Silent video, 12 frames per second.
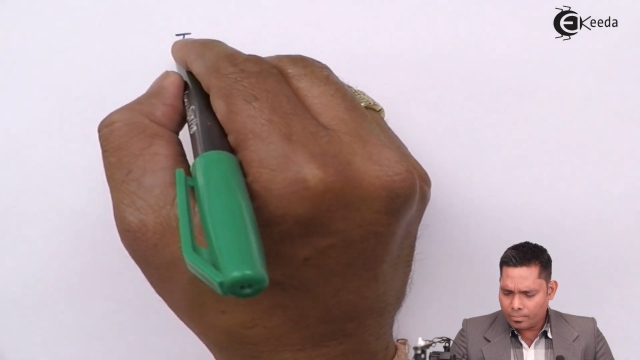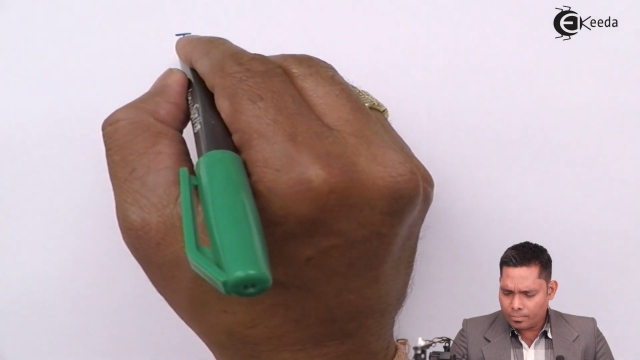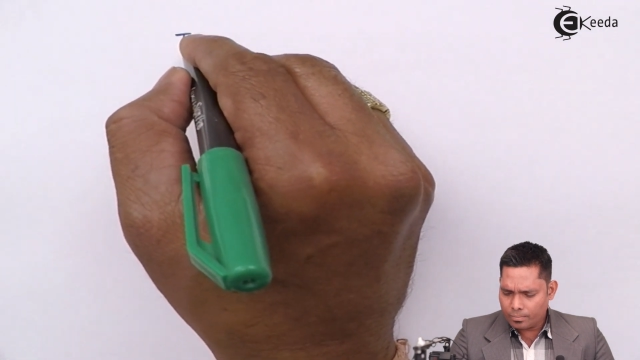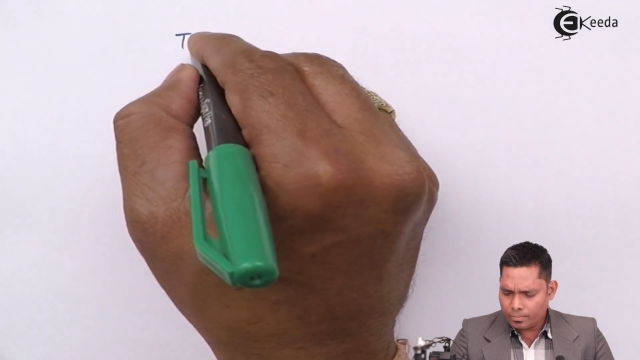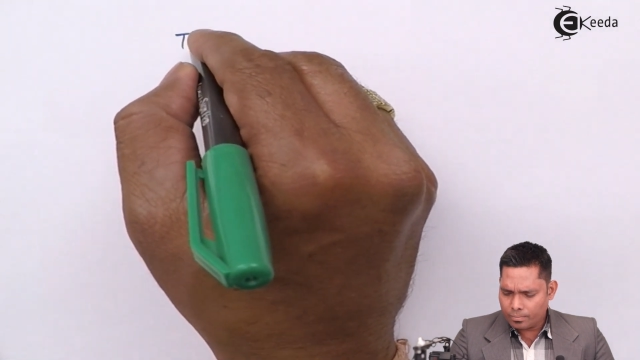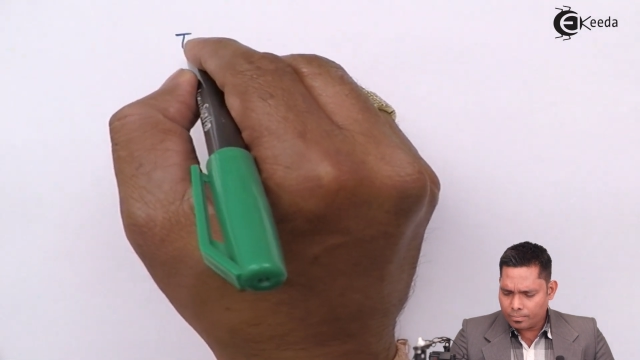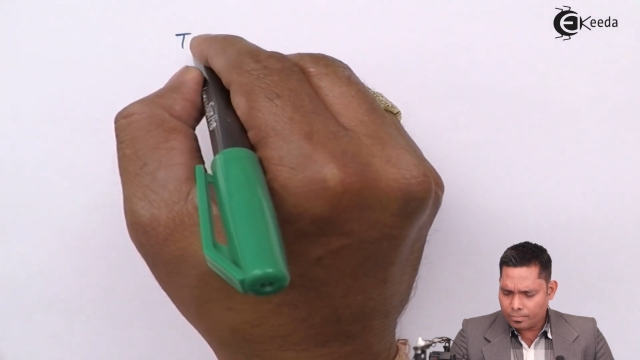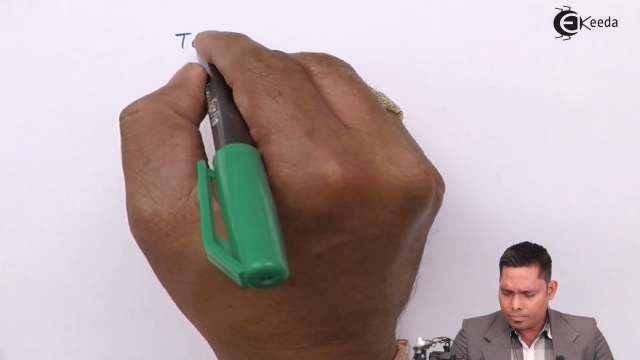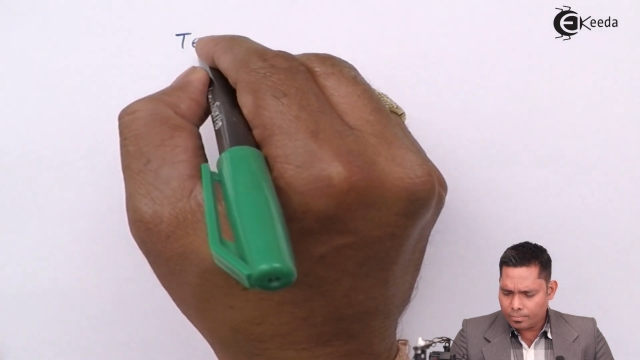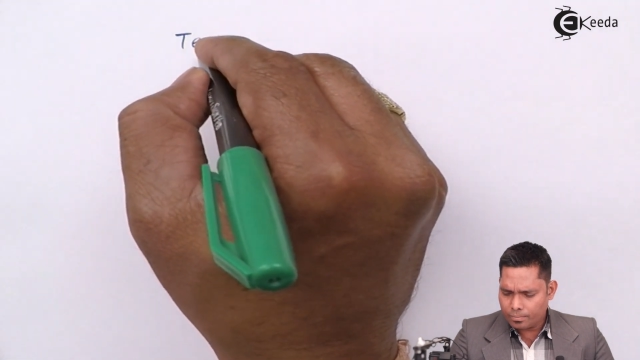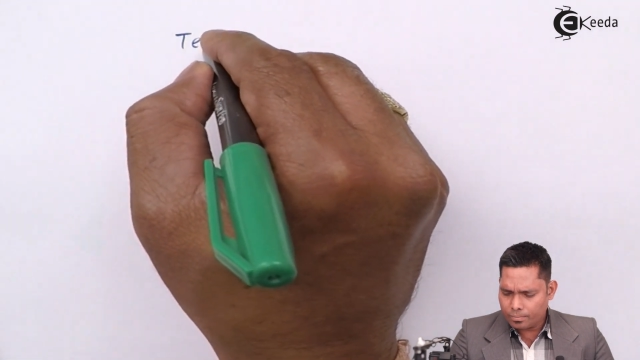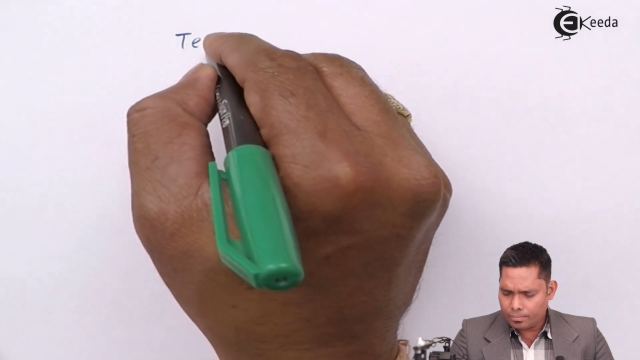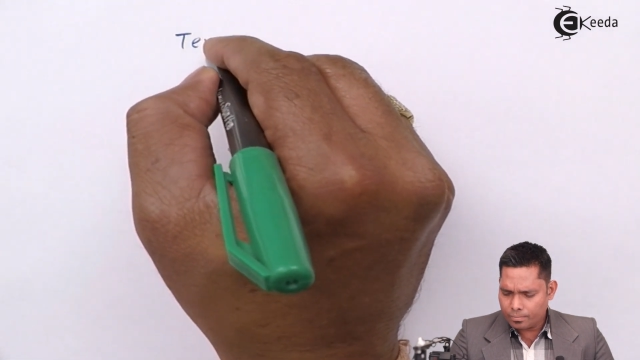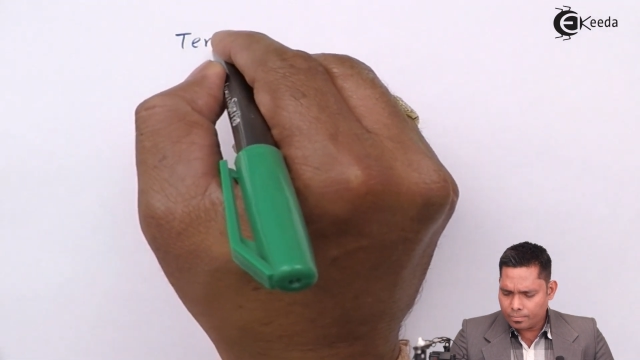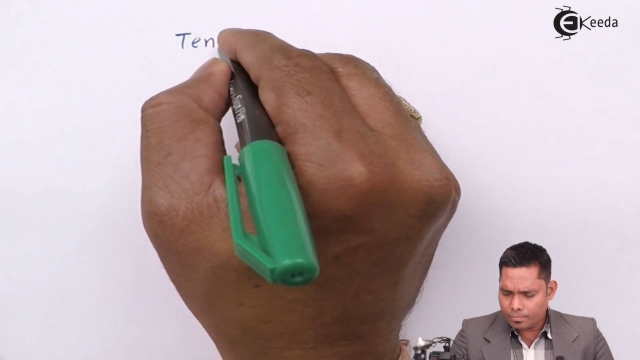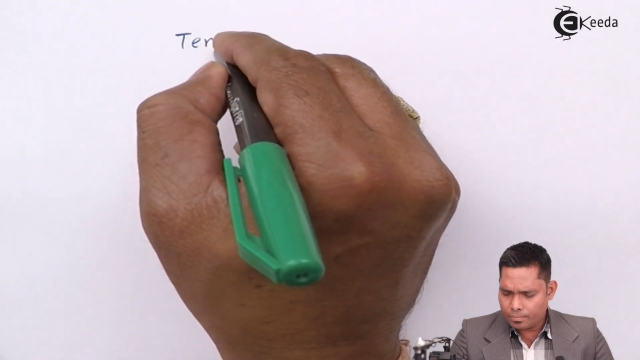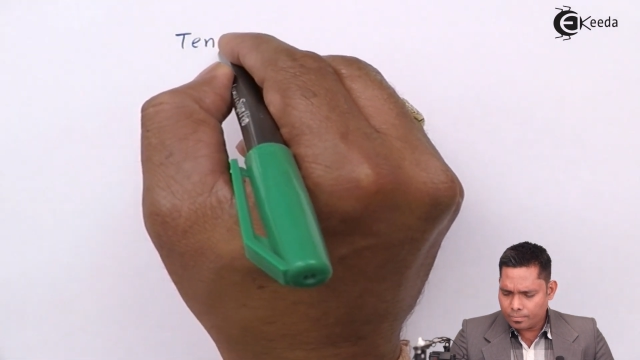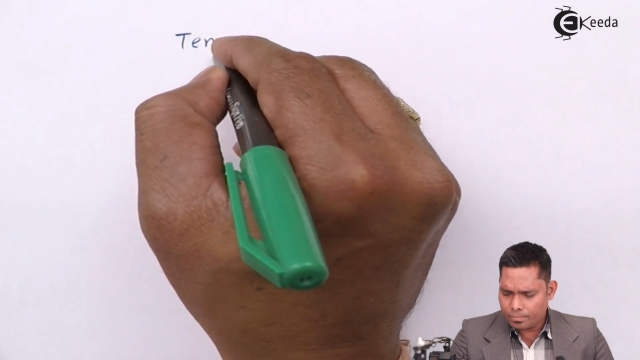
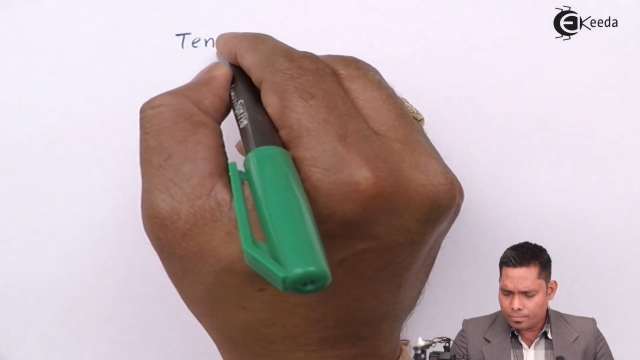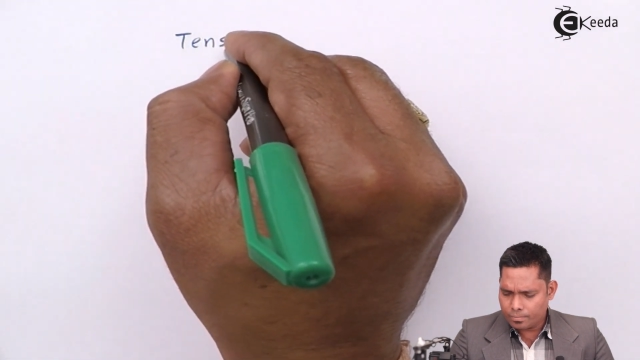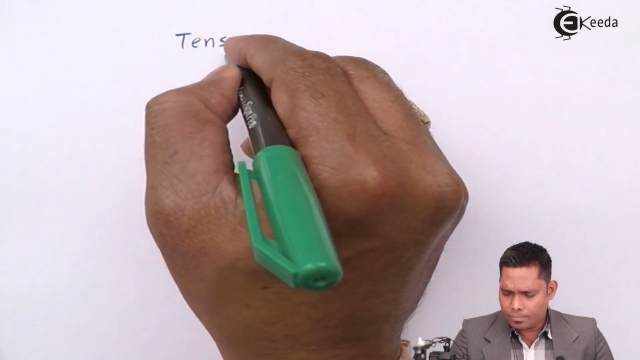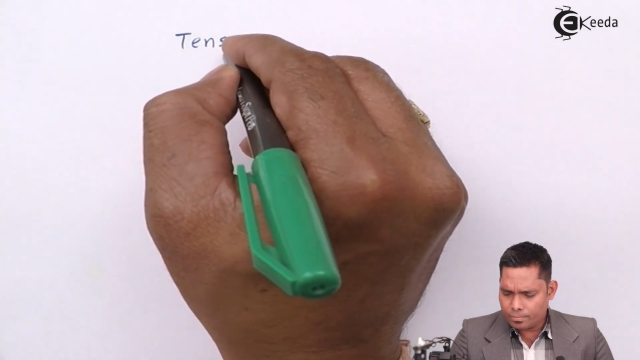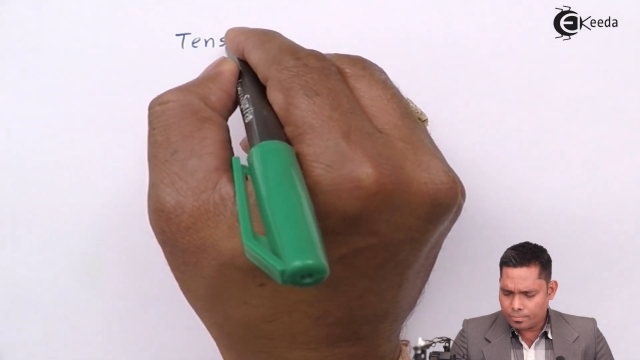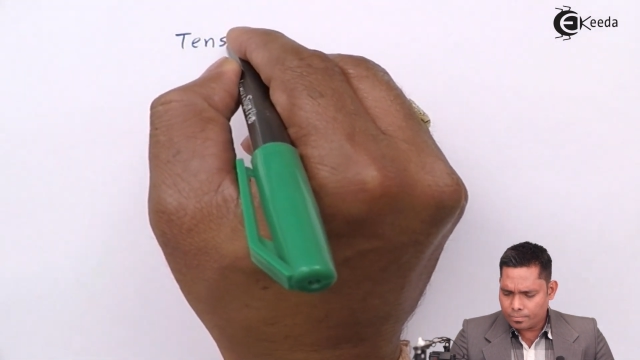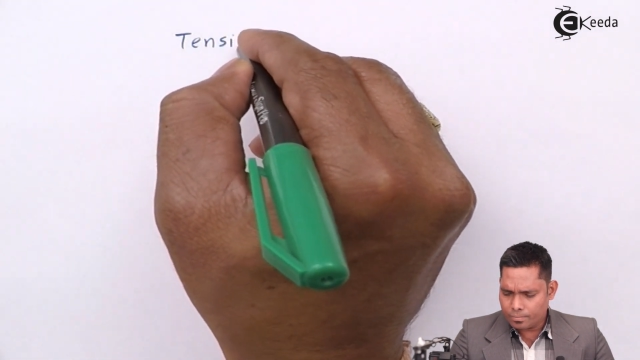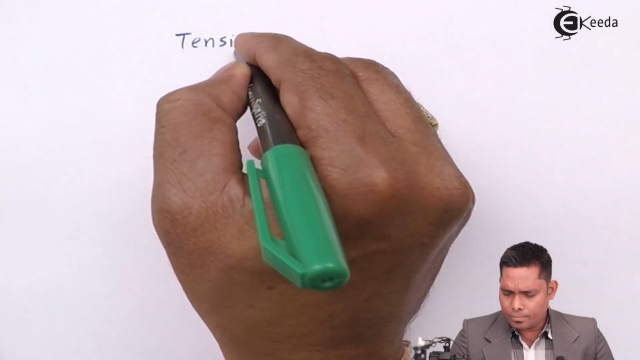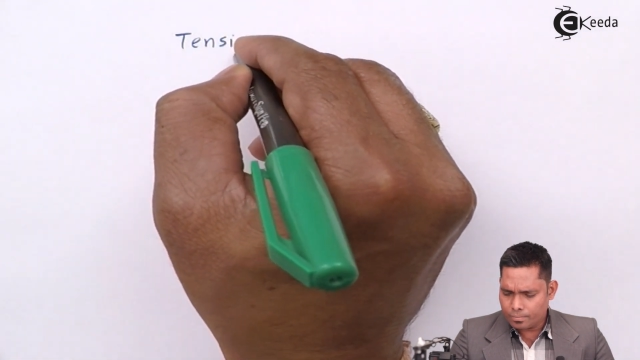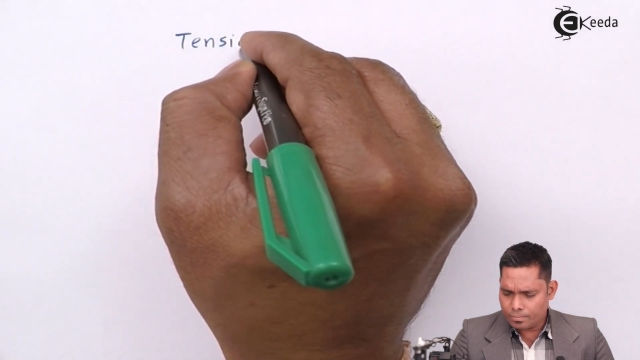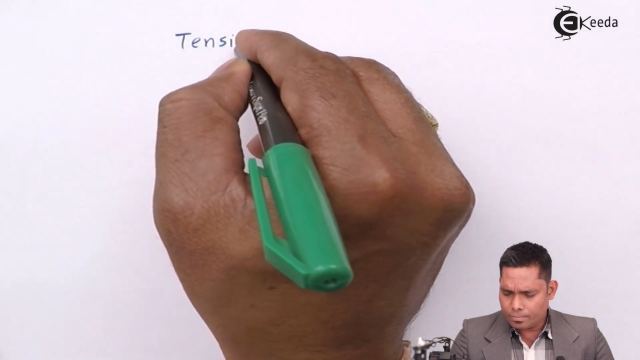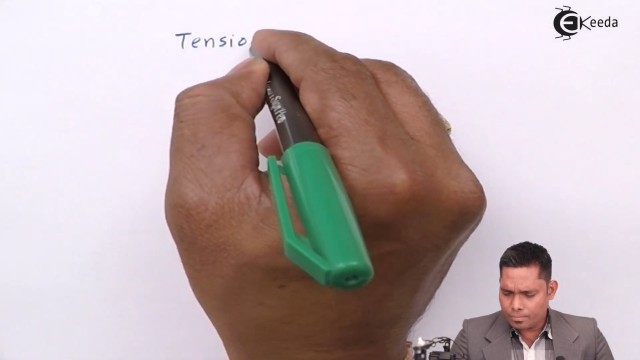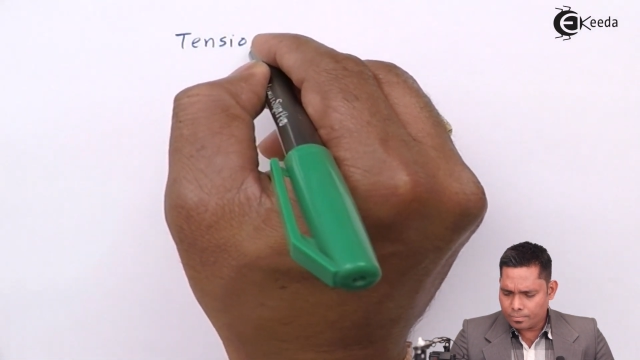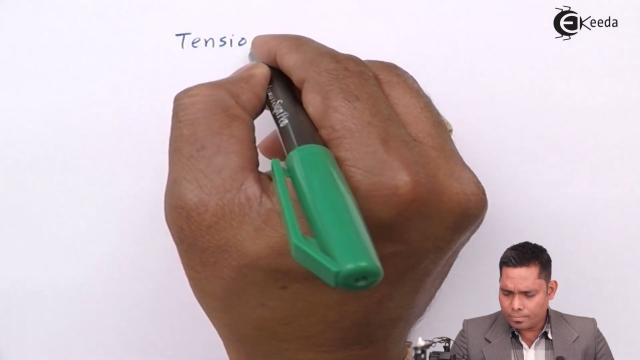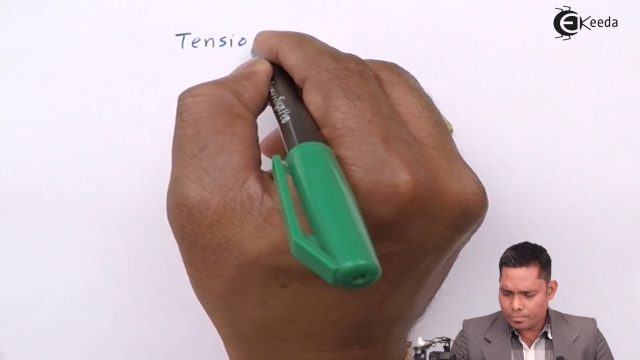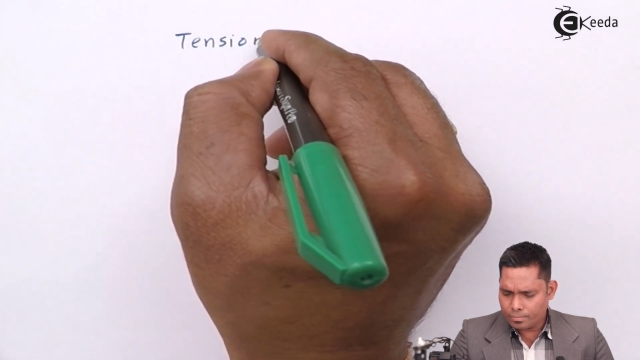Nothing is said.